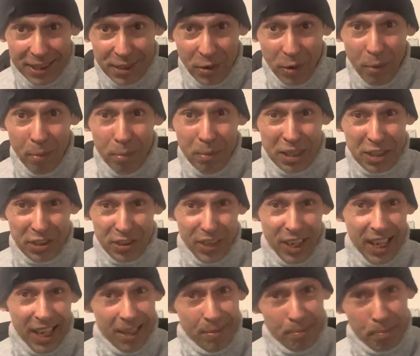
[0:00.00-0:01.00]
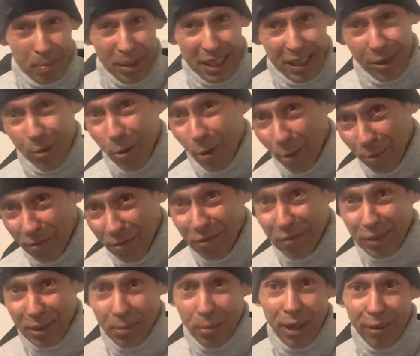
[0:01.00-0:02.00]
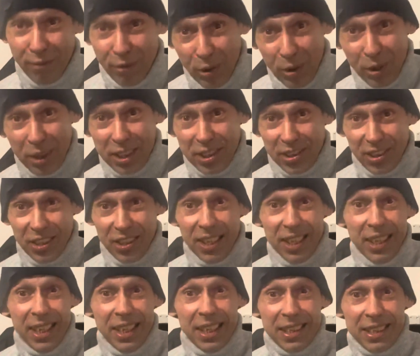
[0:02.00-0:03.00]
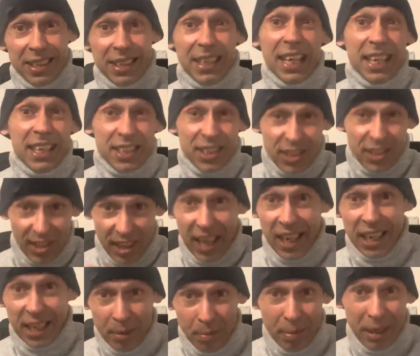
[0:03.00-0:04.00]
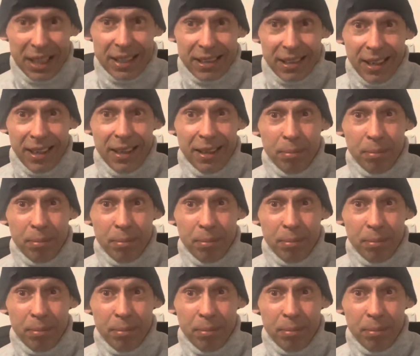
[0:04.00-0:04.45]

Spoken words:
So I'm missing that big oomph in my voice. And today it's slightly better.